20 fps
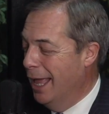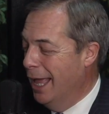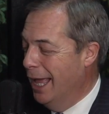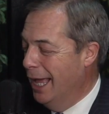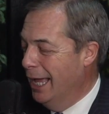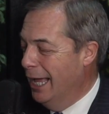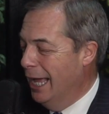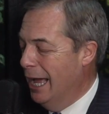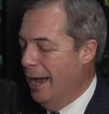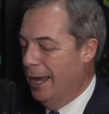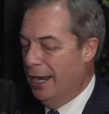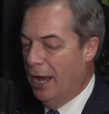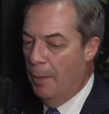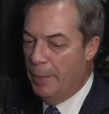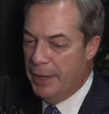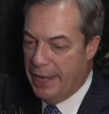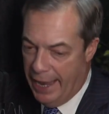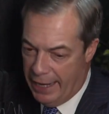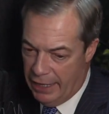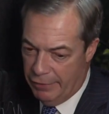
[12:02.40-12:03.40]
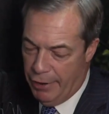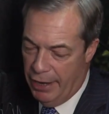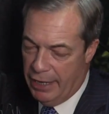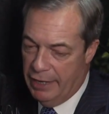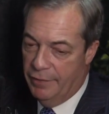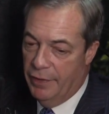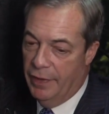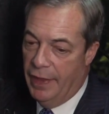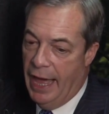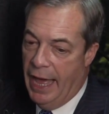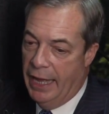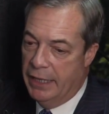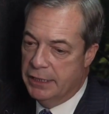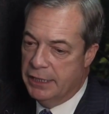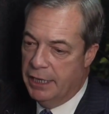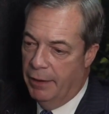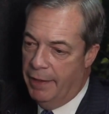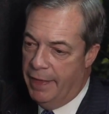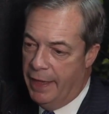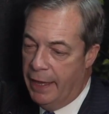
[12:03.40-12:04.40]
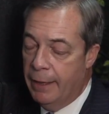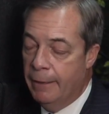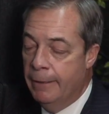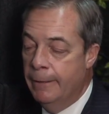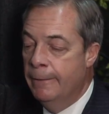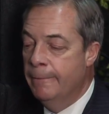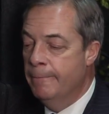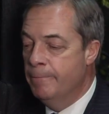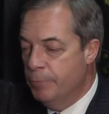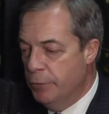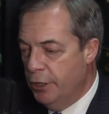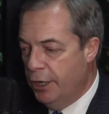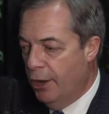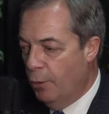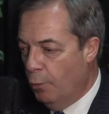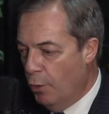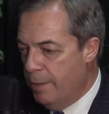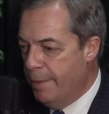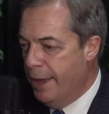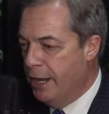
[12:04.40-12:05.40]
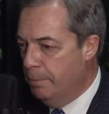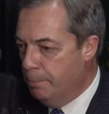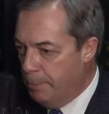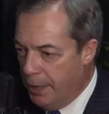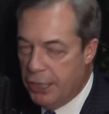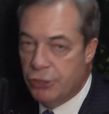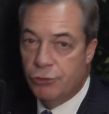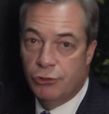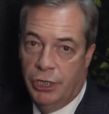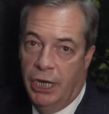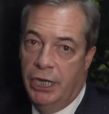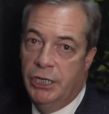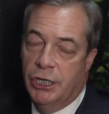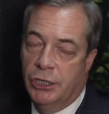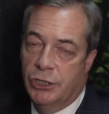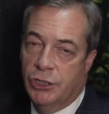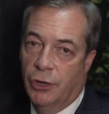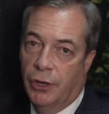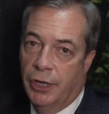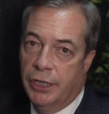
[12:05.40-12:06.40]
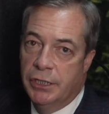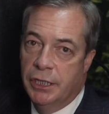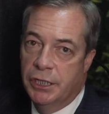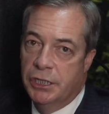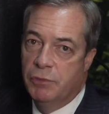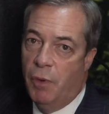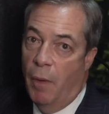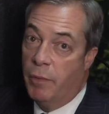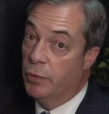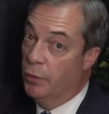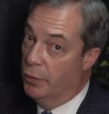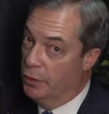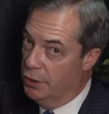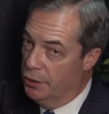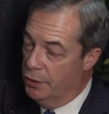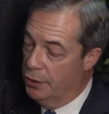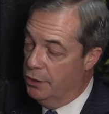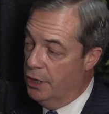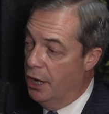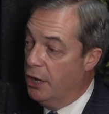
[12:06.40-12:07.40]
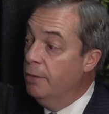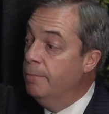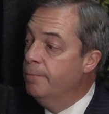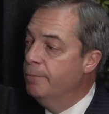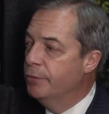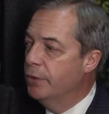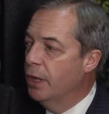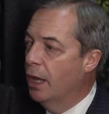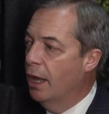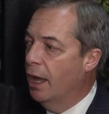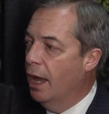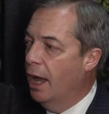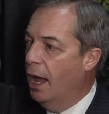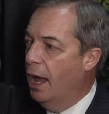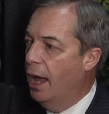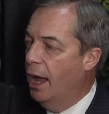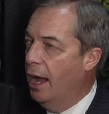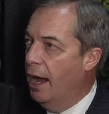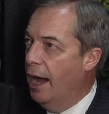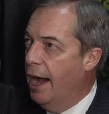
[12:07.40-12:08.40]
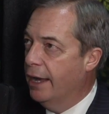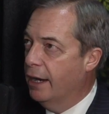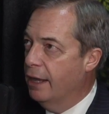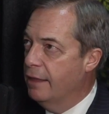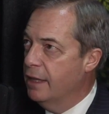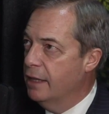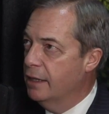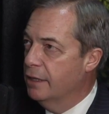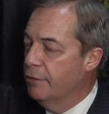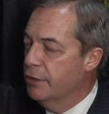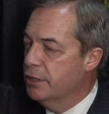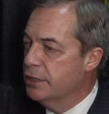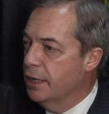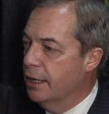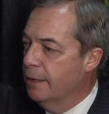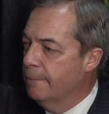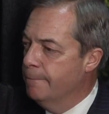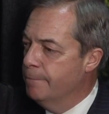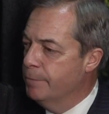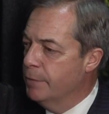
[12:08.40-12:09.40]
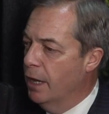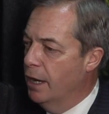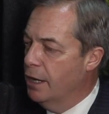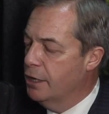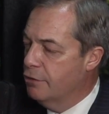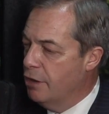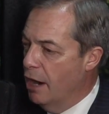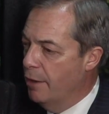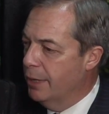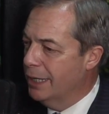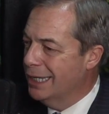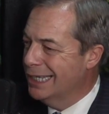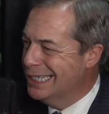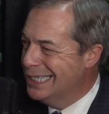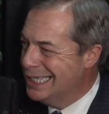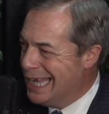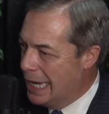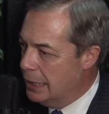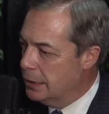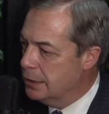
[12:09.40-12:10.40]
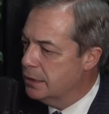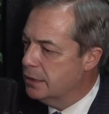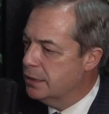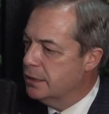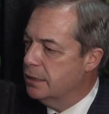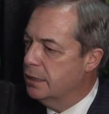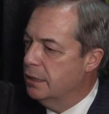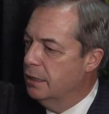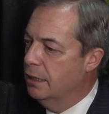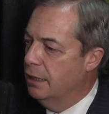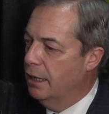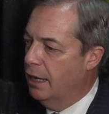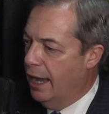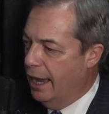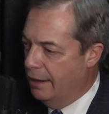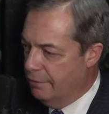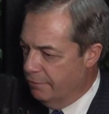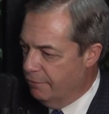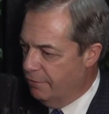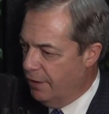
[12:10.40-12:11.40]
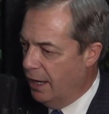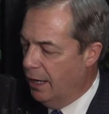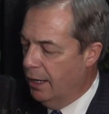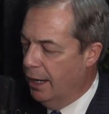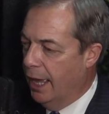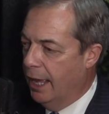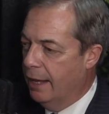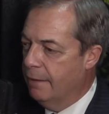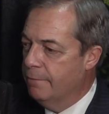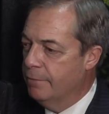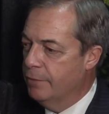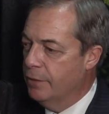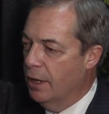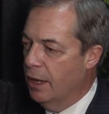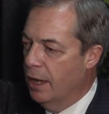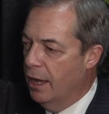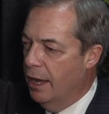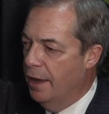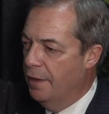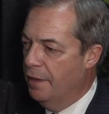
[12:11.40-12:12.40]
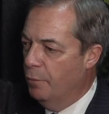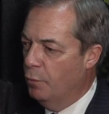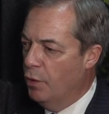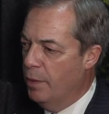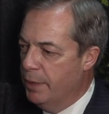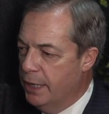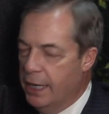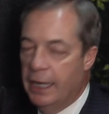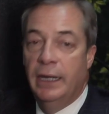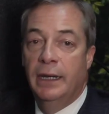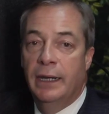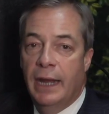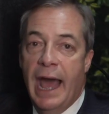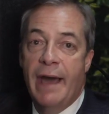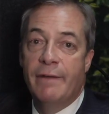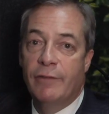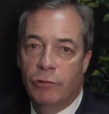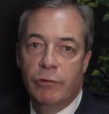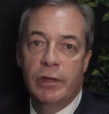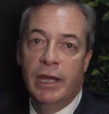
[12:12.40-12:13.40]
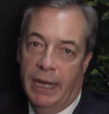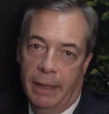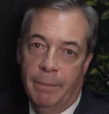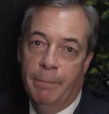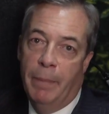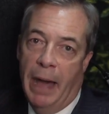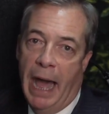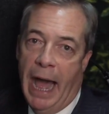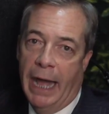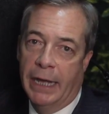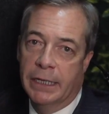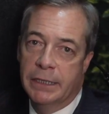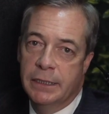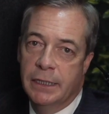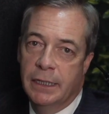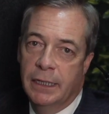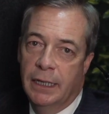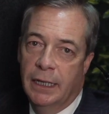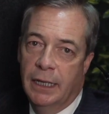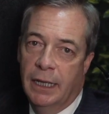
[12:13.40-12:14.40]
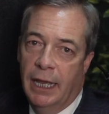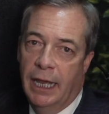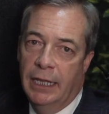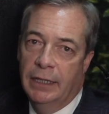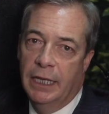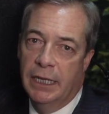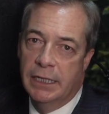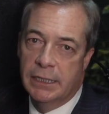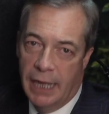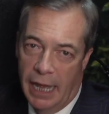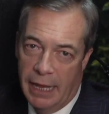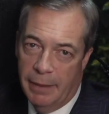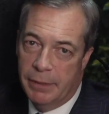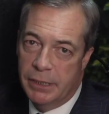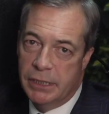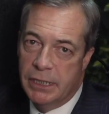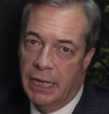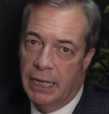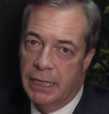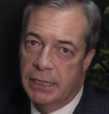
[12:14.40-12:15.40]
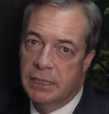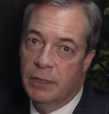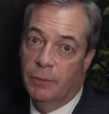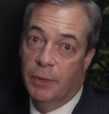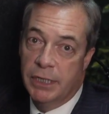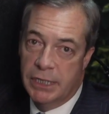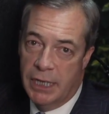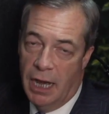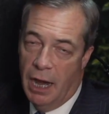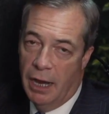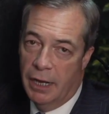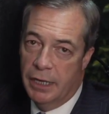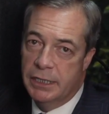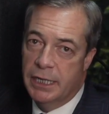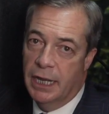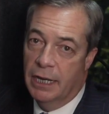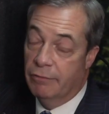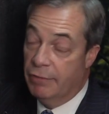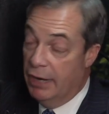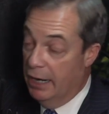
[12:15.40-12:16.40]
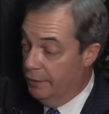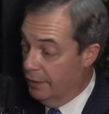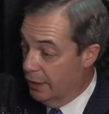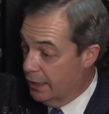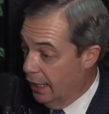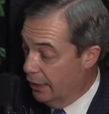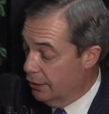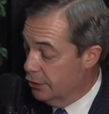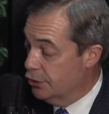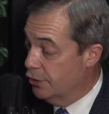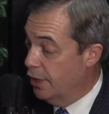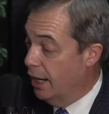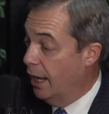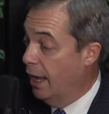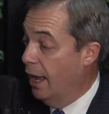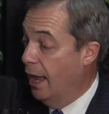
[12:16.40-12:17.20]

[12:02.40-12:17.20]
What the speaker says: And I'll be getting ready for that. So I think, we made a big strategic choice as to what we wanted to do. And I think there is a growing sense and feeling that we're beginning to have a real impact in these Labour seats that we're targeting around the country.